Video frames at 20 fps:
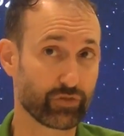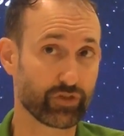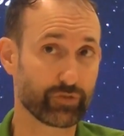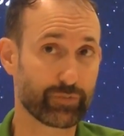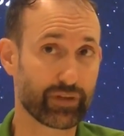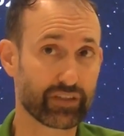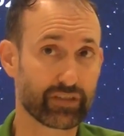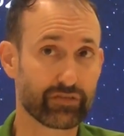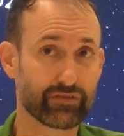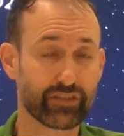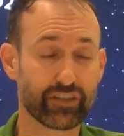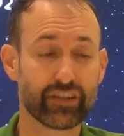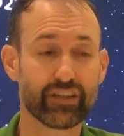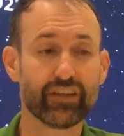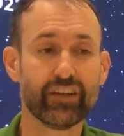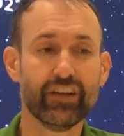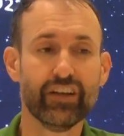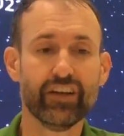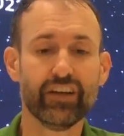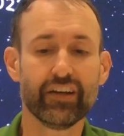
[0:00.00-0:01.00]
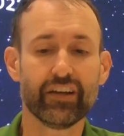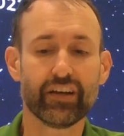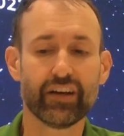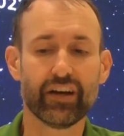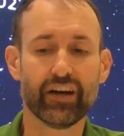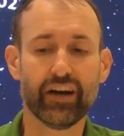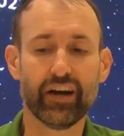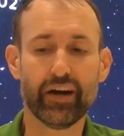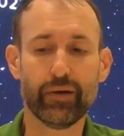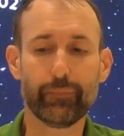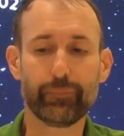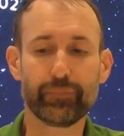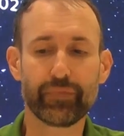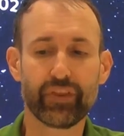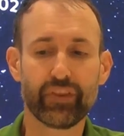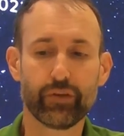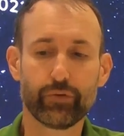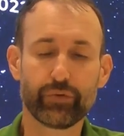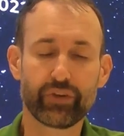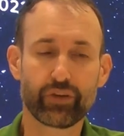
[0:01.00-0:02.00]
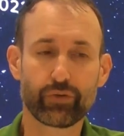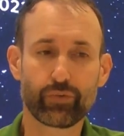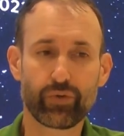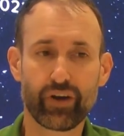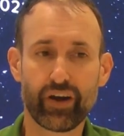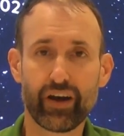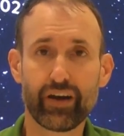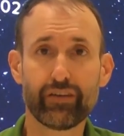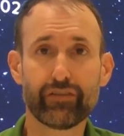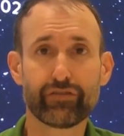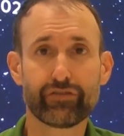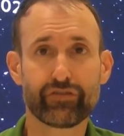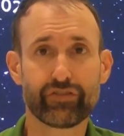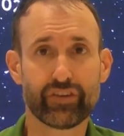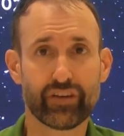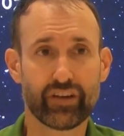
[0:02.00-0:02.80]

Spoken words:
respectively, and then we arrive